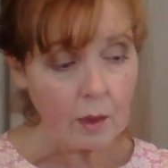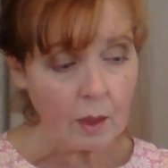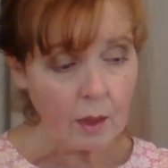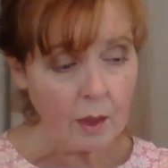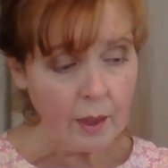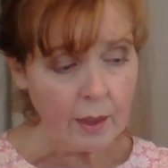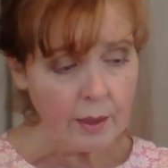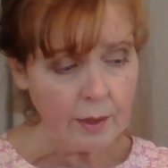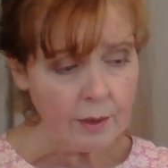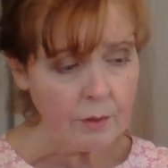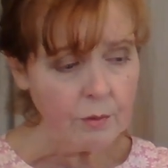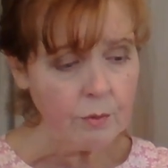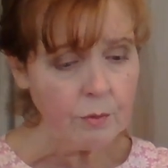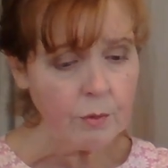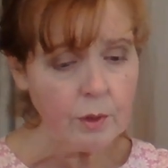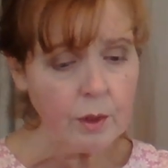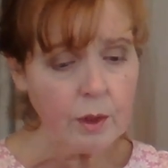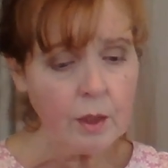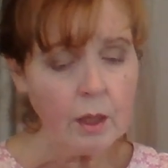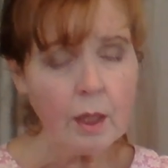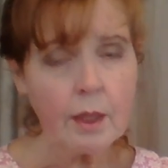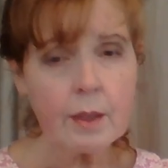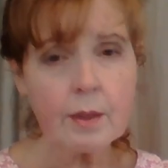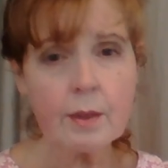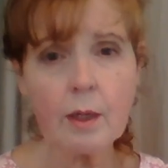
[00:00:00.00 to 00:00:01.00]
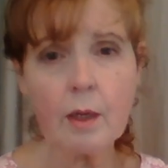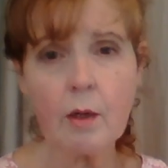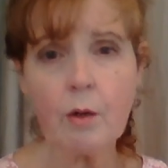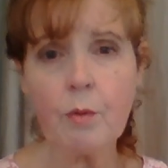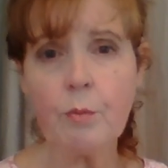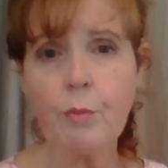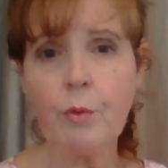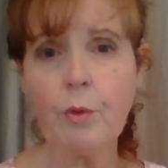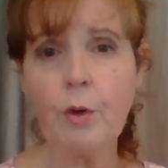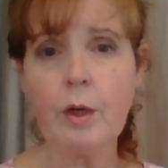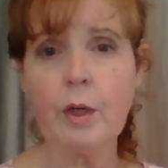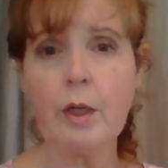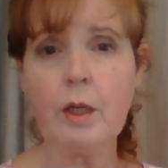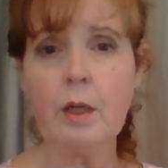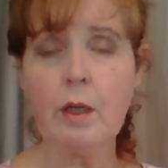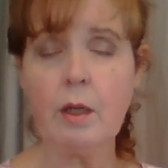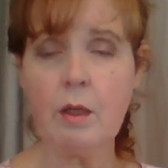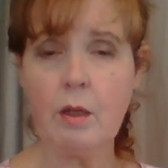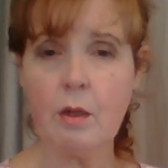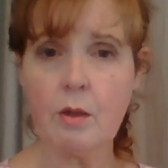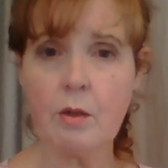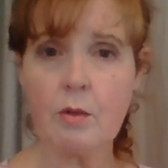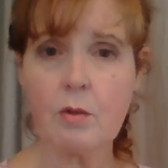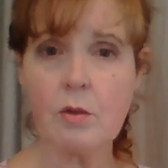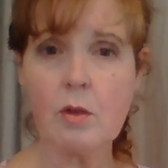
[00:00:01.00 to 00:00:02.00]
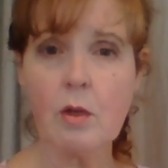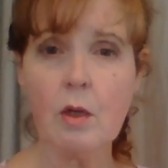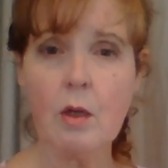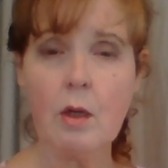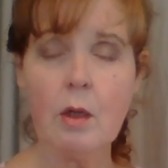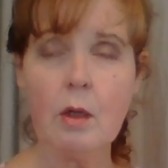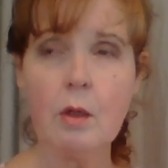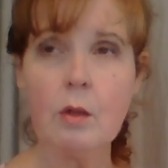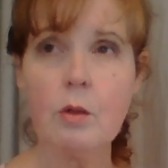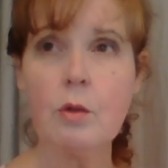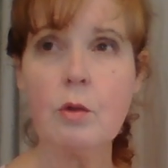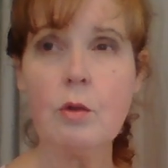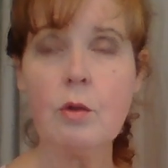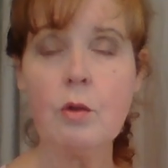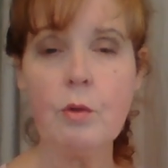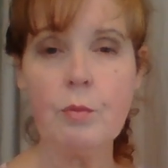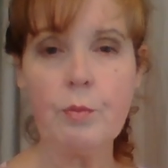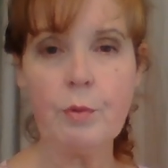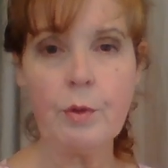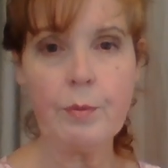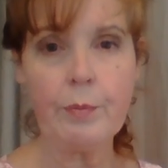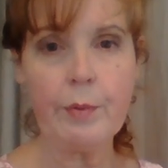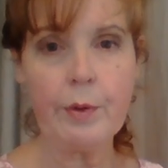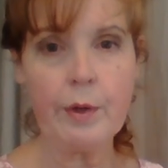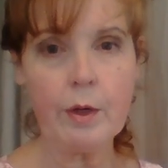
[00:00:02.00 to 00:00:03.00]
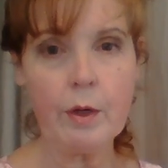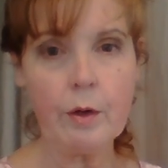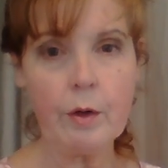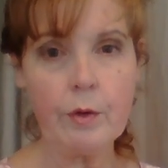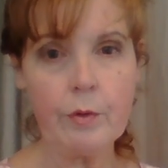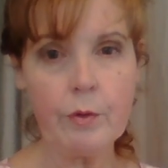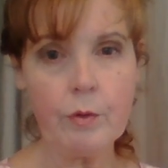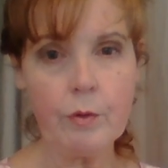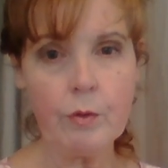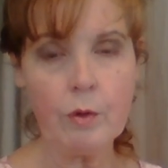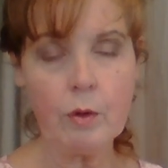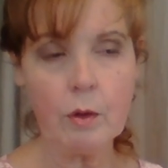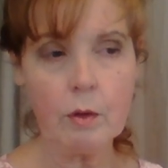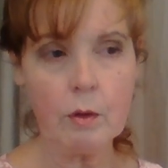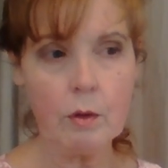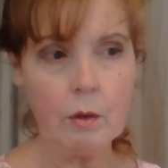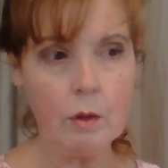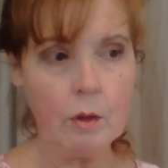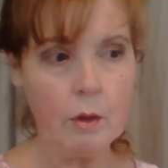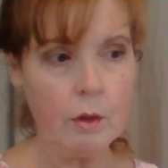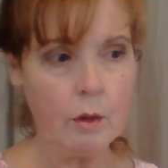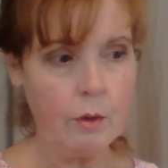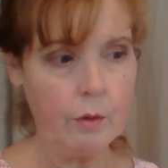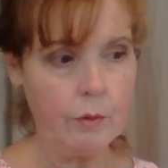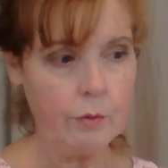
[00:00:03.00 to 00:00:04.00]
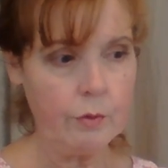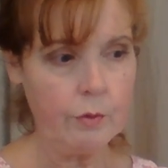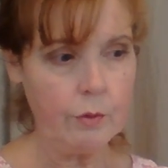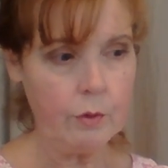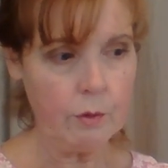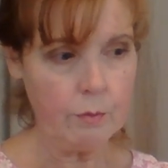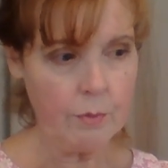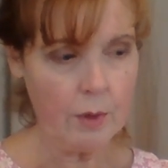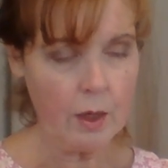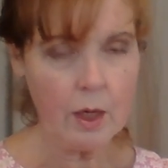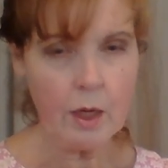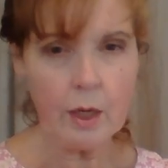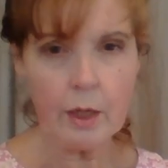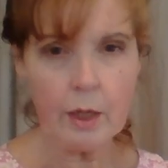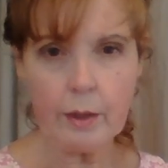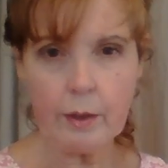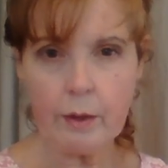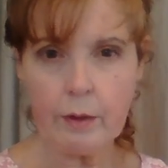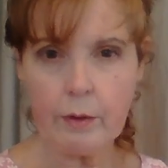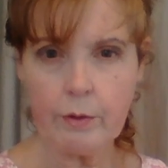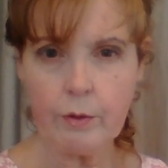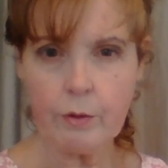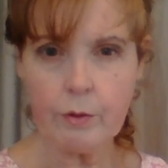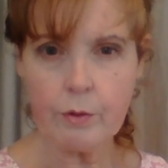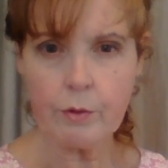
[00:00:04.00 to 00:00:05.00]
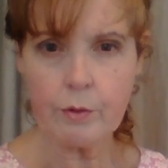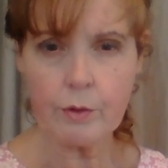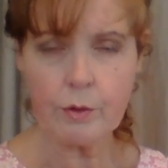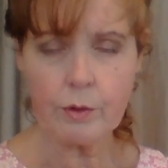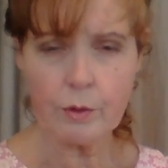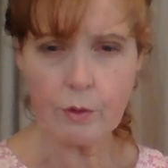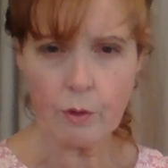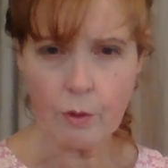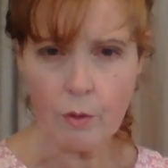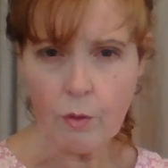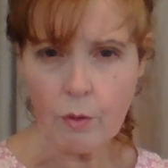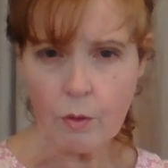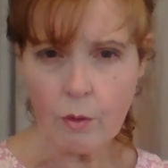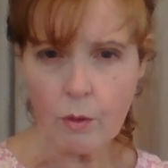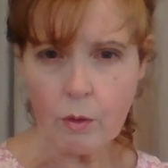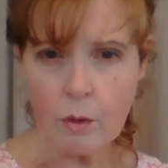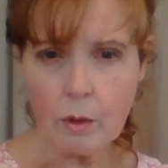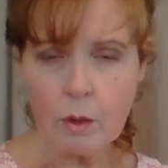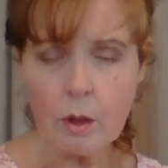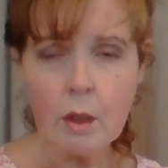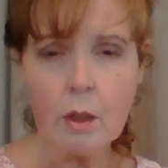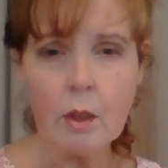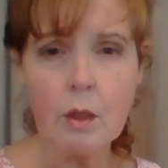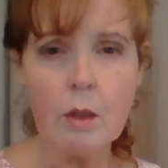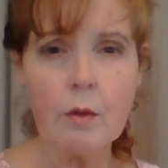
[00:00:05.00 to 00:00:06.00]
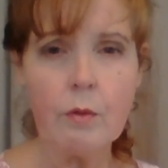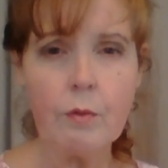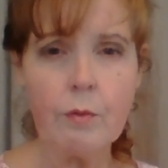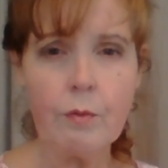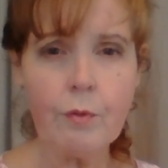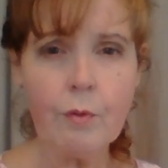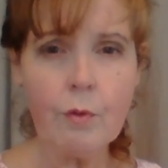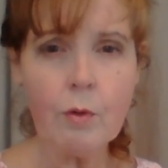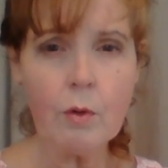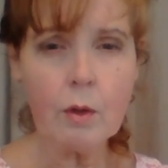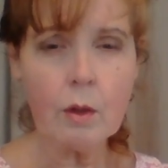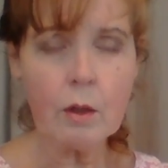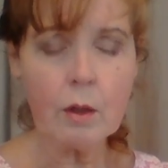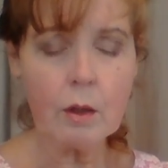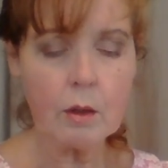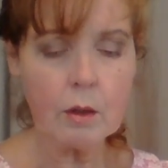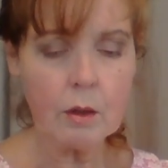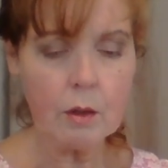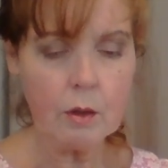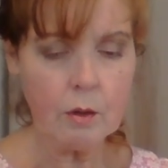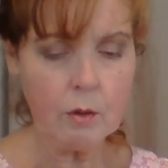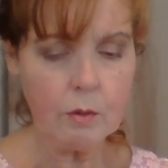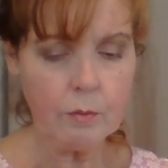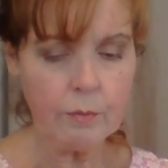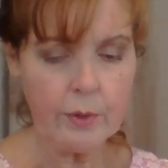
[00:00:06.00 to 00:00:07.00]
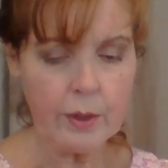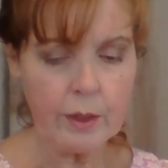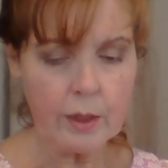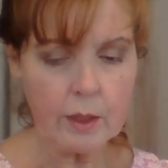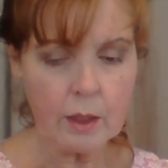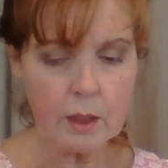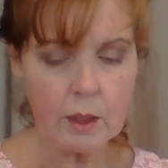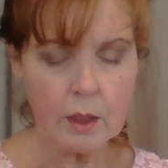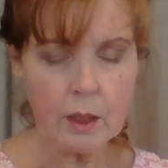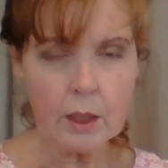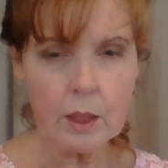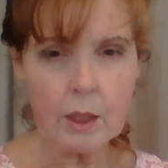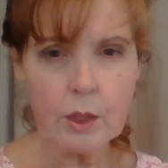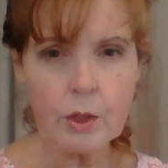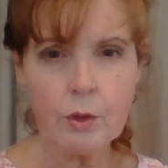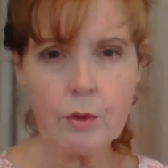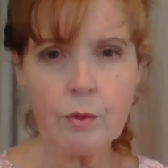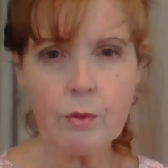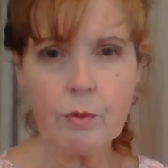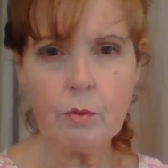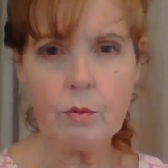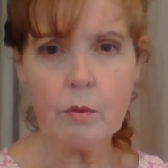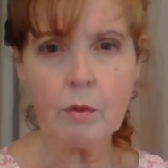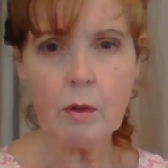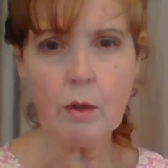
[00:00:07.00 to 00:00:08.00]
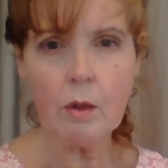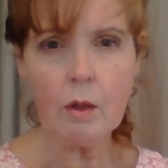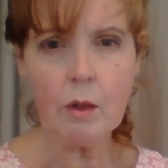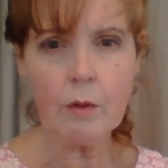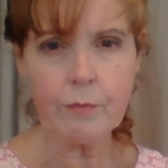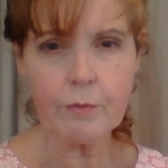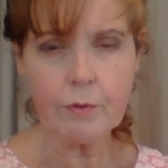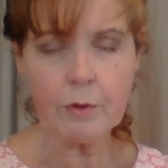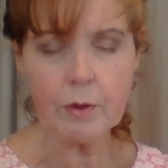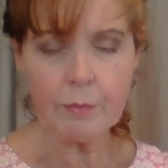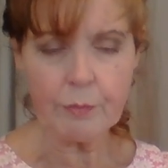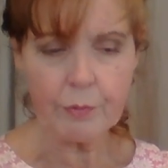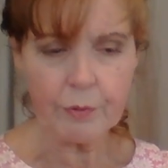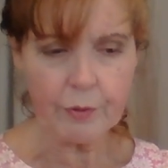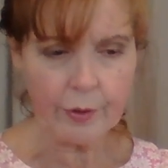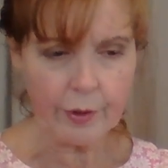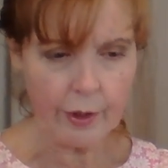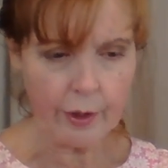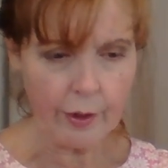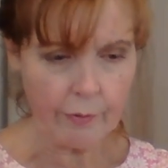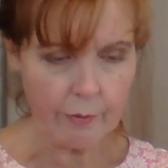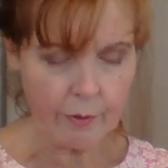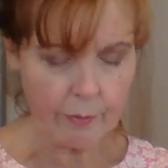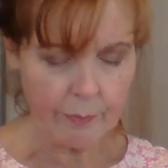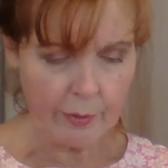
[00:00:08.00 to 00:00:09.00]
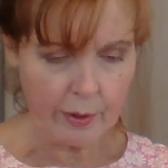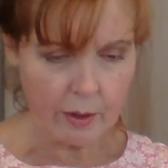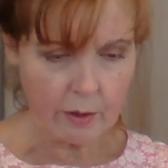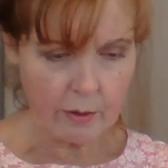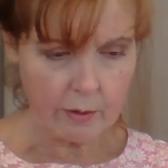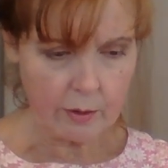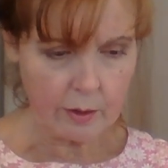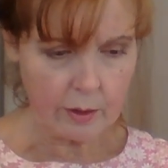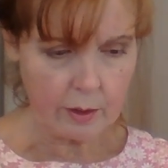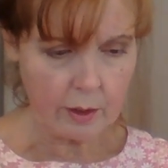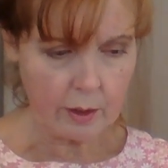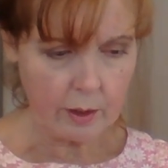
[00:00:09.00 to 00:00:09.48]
I didn't realize how important it is to prepare your your mind and your soul for homemaking and to offer a prayer about it.